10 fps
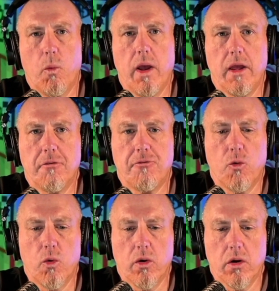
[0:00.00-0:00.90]
way
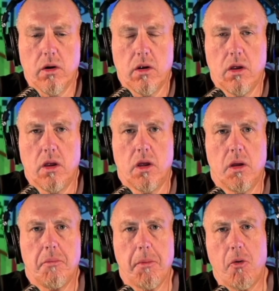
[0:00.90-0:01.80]
for
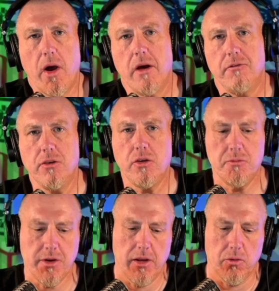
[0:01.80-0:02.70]
people to have
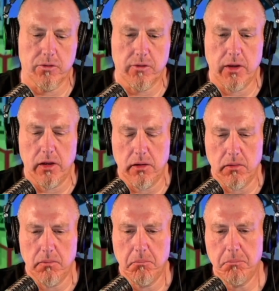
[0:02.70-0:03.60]
YouTube channels,
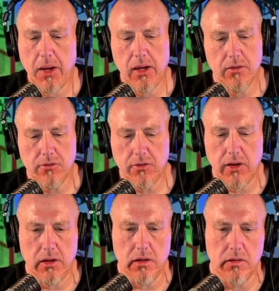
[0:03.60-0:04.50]
and bands,
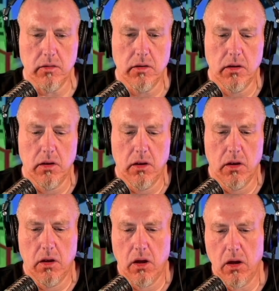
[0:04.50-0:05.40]
and
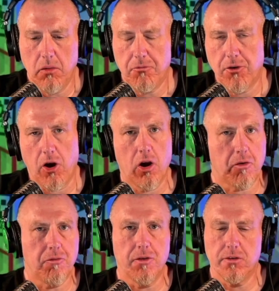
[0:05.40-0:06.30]

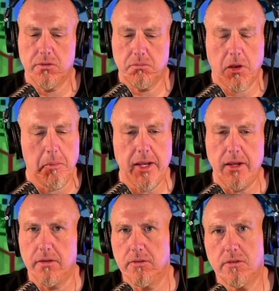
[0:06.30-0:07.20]
photographers,
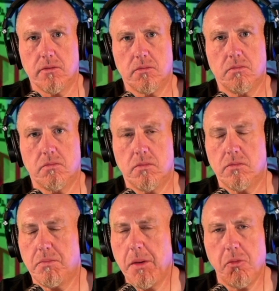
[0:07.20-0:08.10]
comedians,
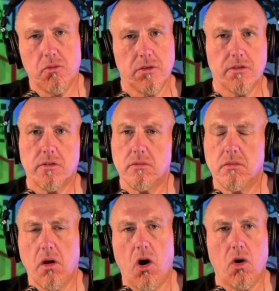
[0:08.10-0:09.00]
people, just
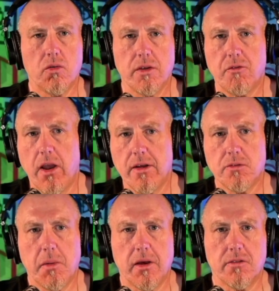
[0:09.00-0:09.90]
all different
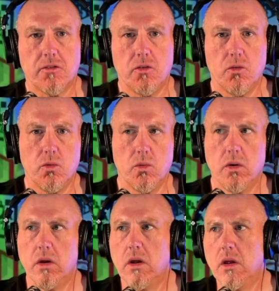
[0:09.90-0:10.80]
aspects to.